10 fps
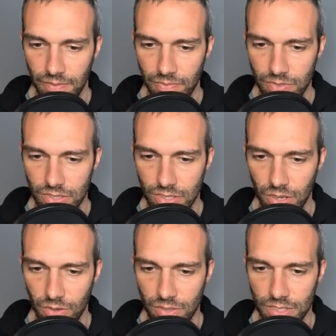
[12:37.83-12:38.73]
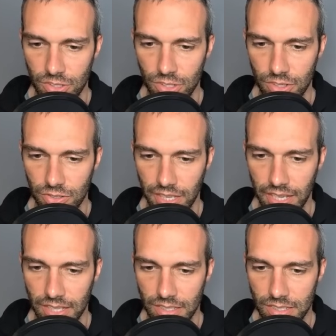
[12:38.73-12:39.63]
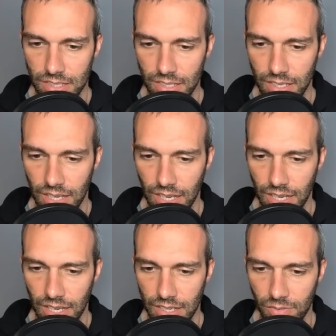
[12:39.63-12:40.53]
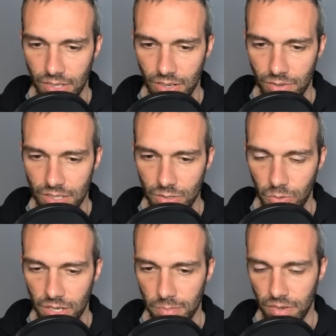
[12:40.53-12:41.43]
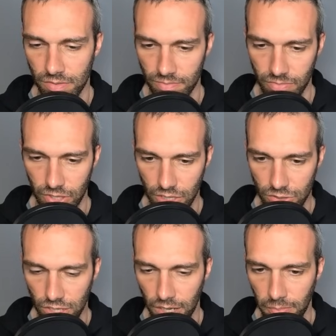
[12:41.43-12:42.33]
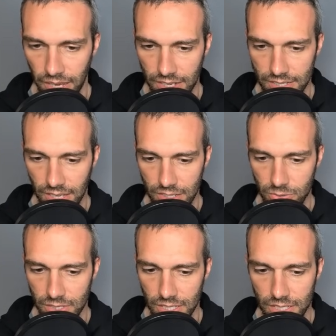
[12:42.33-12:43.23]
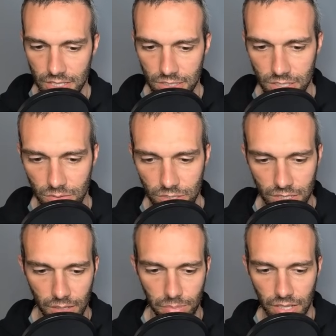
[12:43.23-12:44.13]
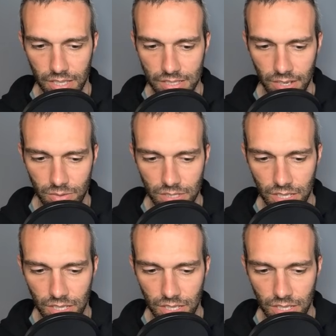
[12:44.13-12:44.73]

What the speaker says: So Discharge lands. You don't need to worry about close combat because that is resisted. So just going to play this out.